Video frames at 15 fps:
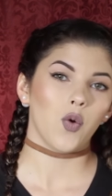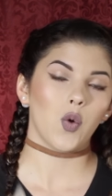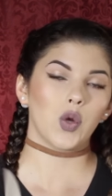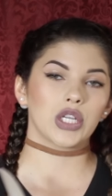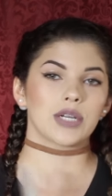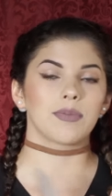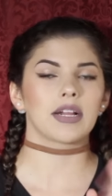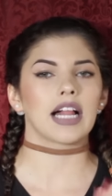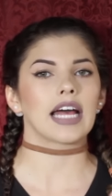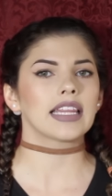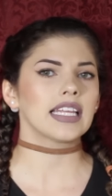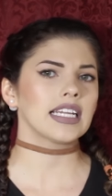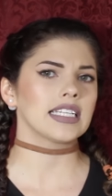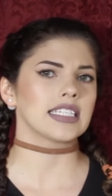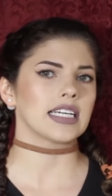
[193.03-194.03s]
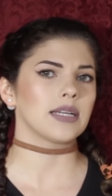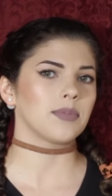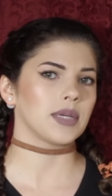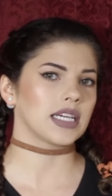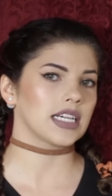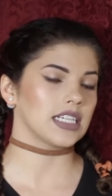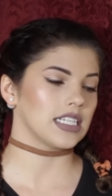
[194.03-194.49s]
which I'm glad that I did
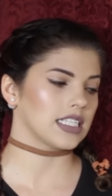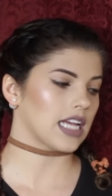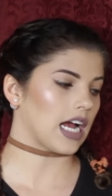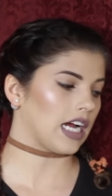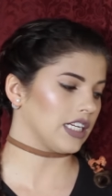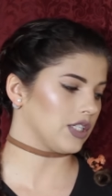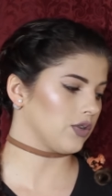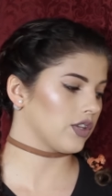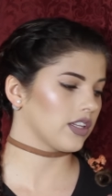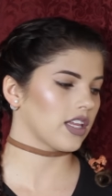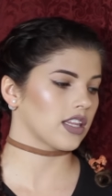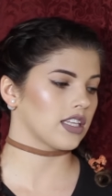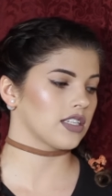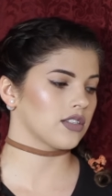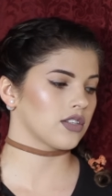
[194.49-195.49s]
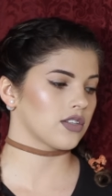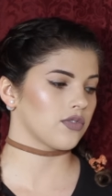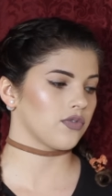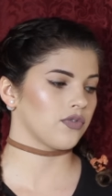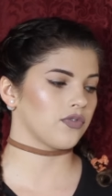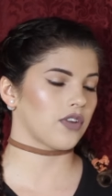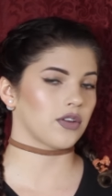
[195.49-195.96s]
because I do think that this
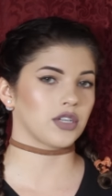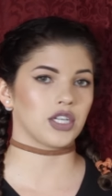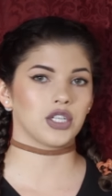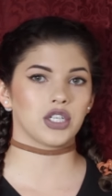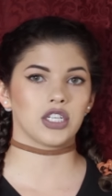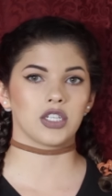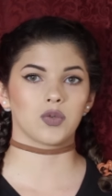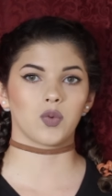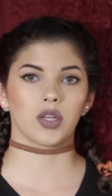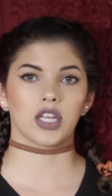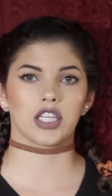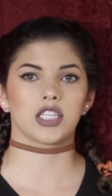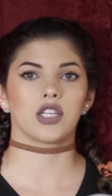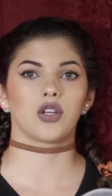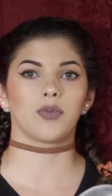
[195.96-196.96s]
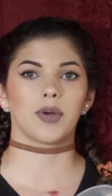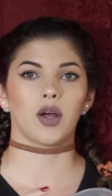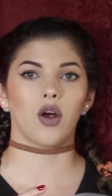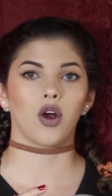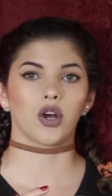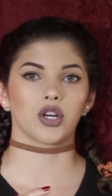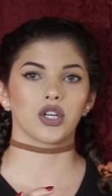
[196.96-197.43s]
foundation is one that's a little bit
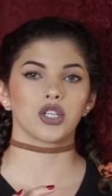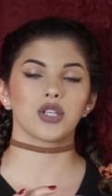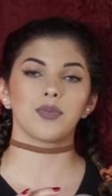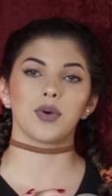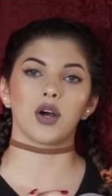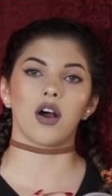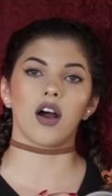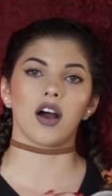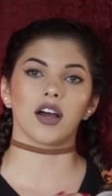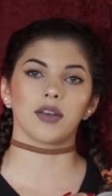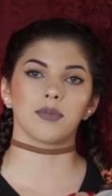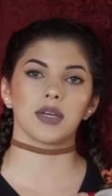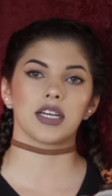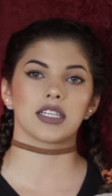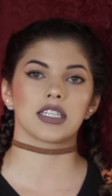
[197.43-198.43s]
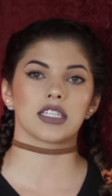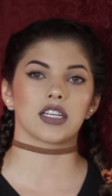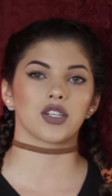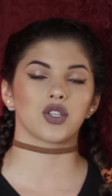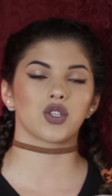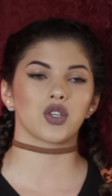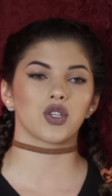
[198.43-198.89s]
harder to put on because it
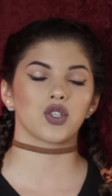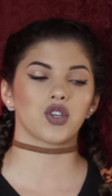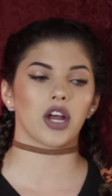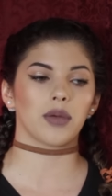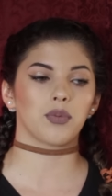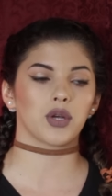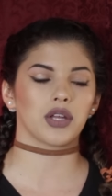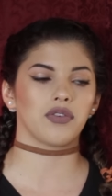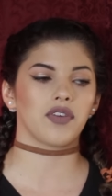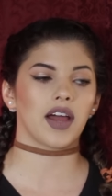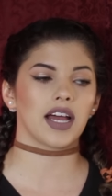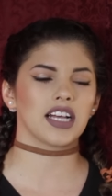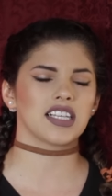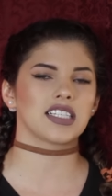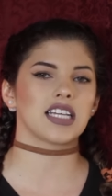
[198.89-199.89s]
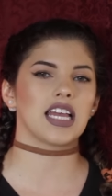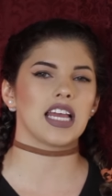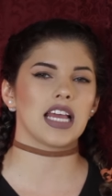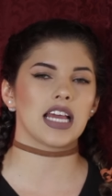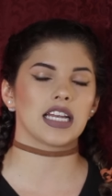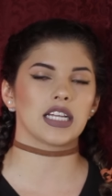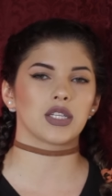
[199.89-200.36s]
does dry pretty fast
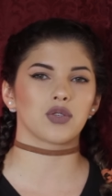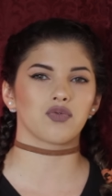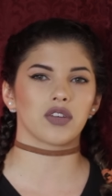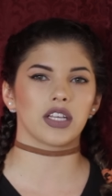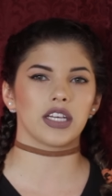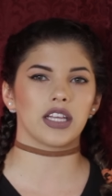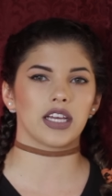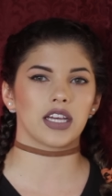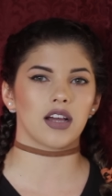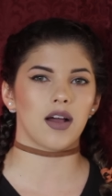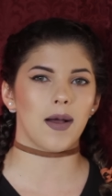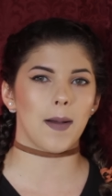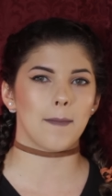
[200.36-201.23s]
and it's really like